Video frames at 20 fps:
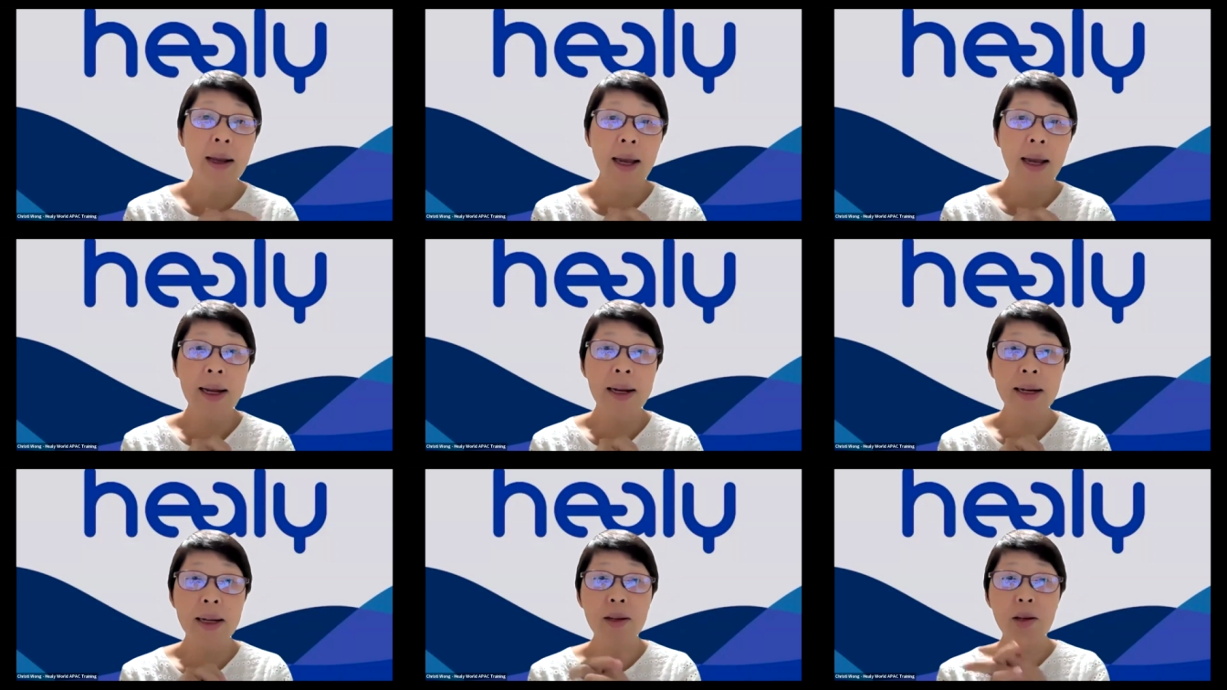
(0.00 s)

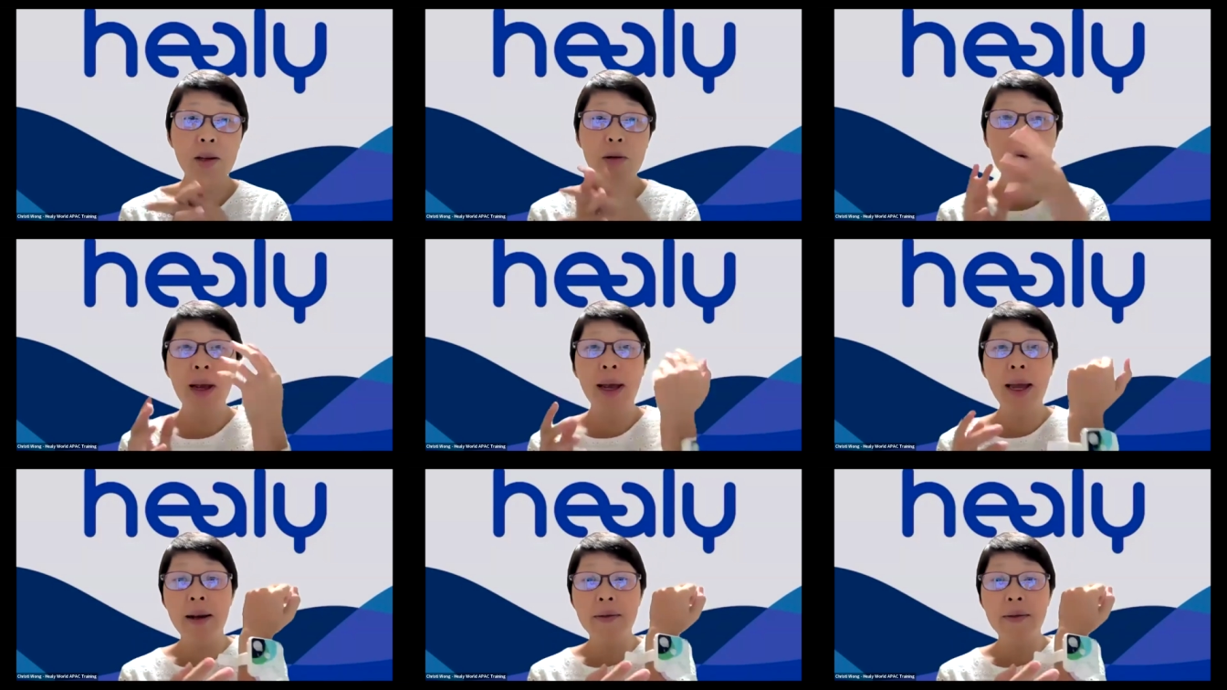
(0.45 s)
And then you
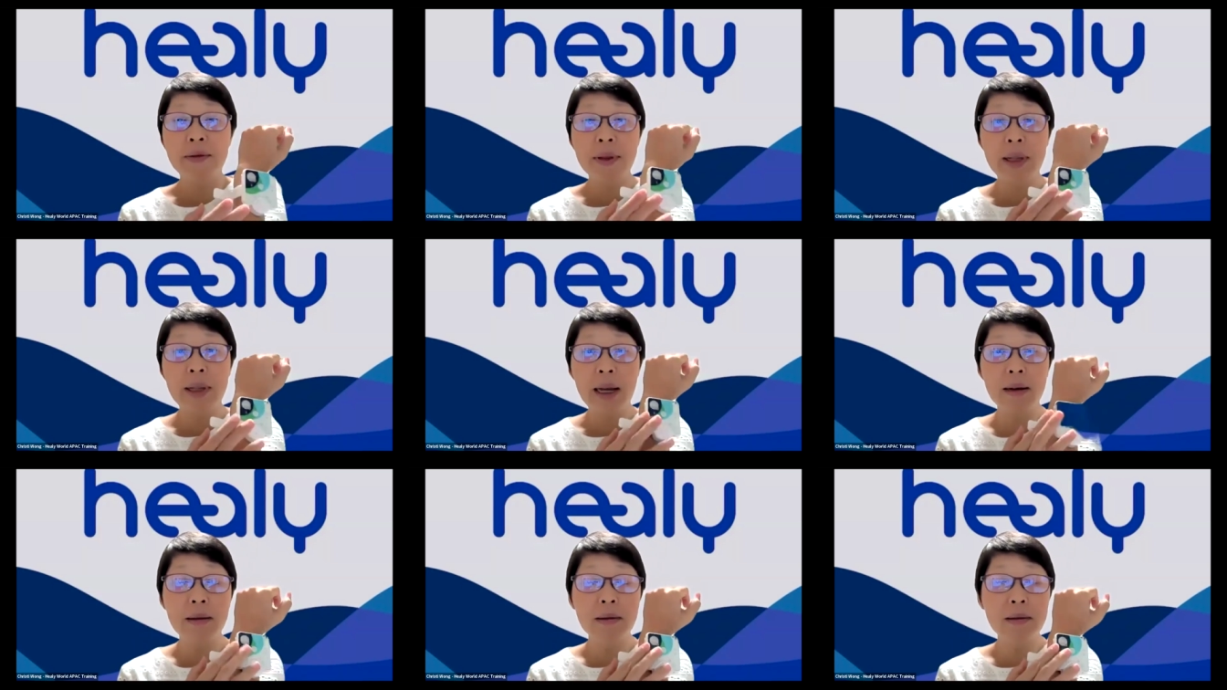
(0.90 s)
have
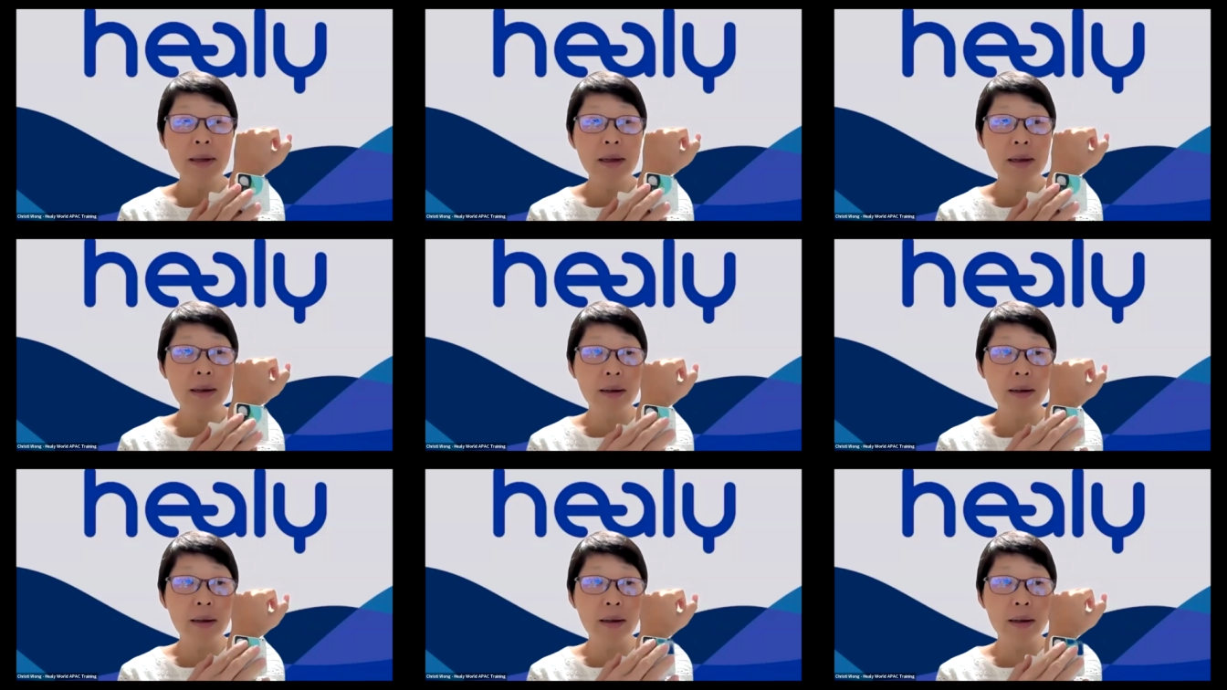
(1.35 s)
now
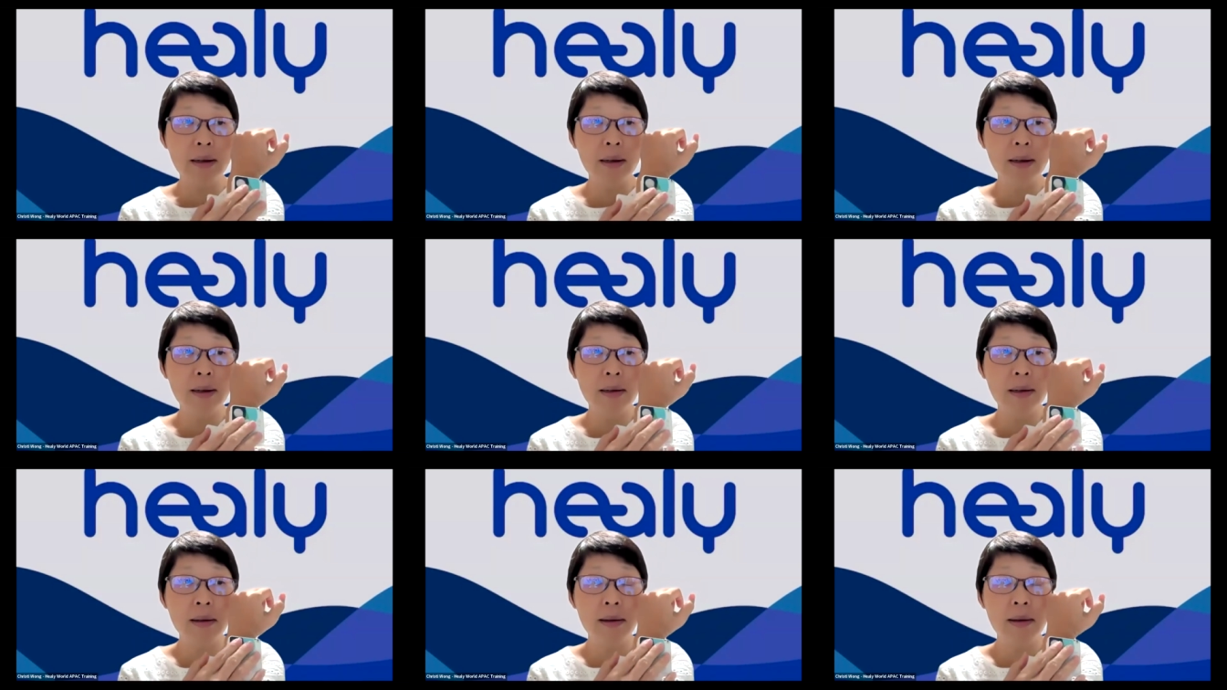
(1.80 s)
the
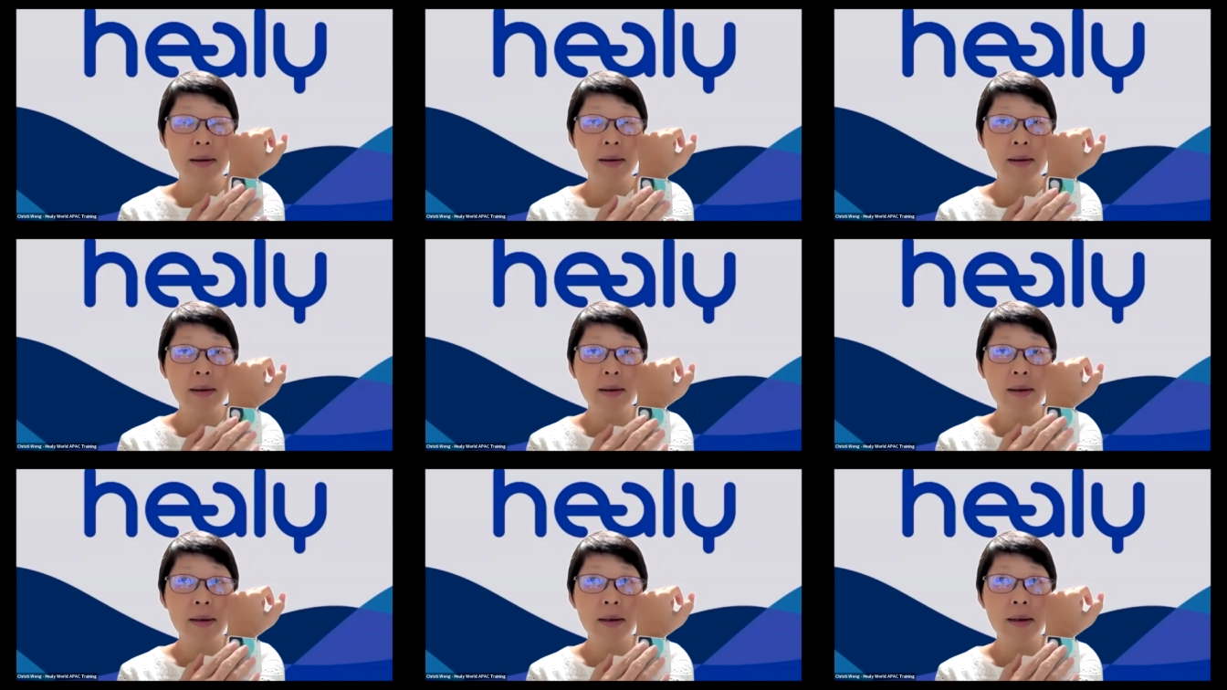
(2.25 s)

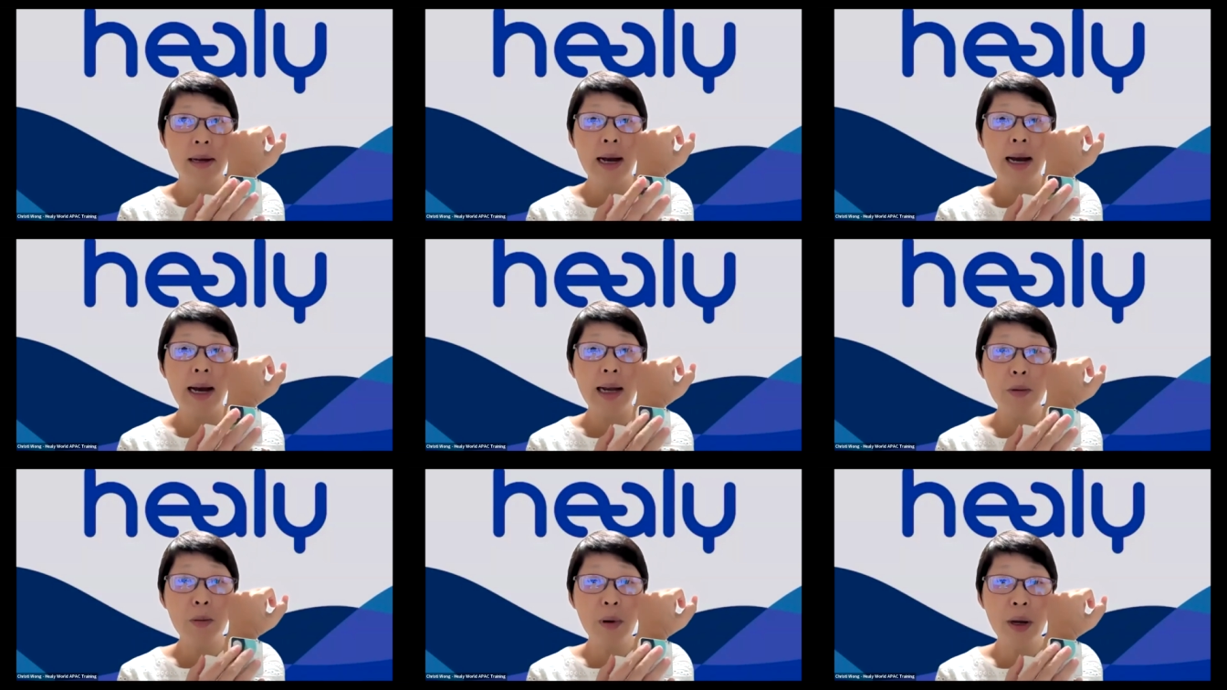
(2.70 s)

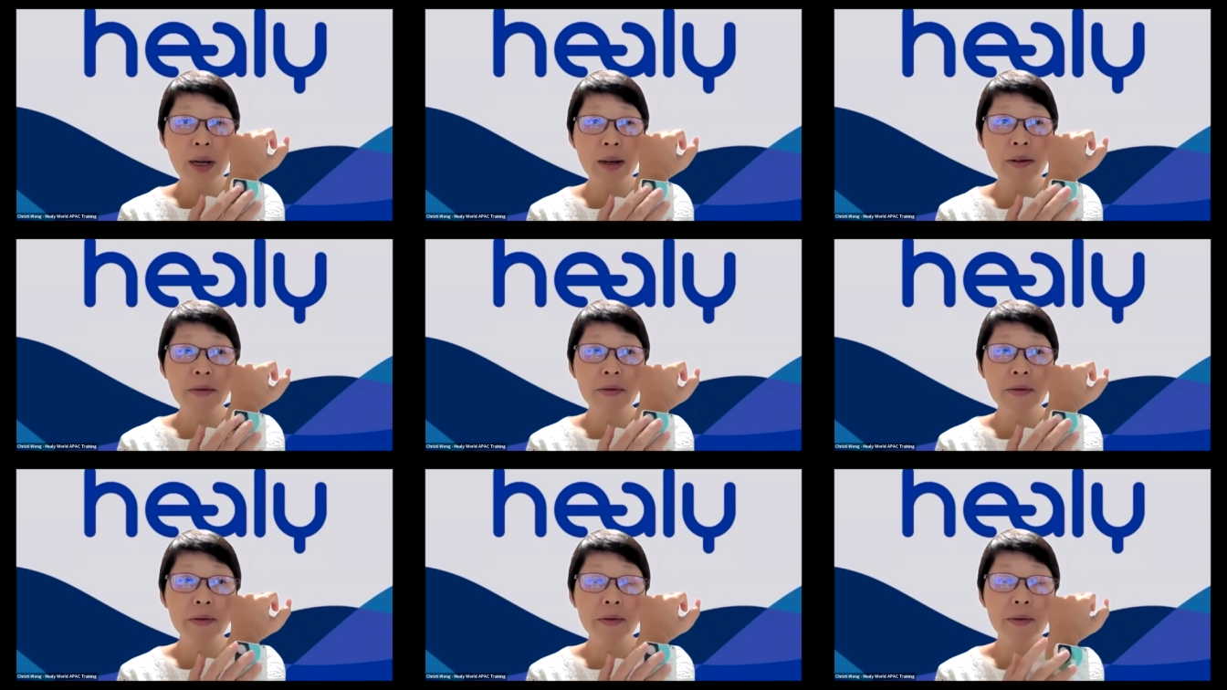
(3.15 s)
high
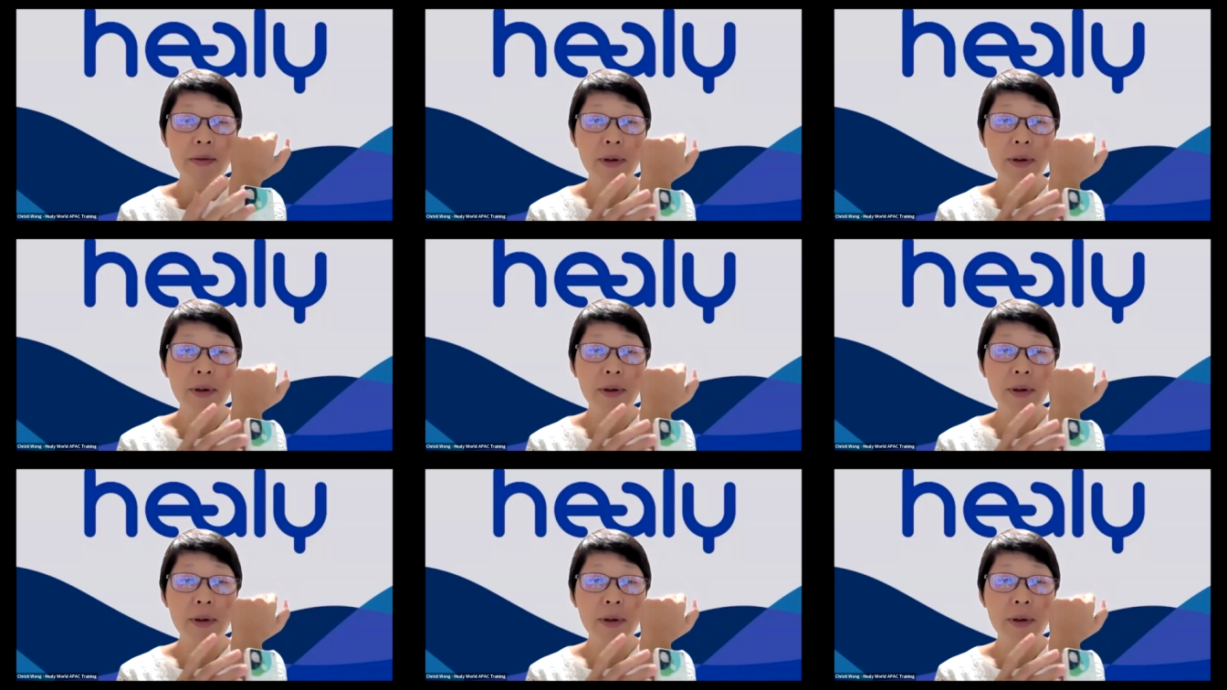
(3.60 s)
wave.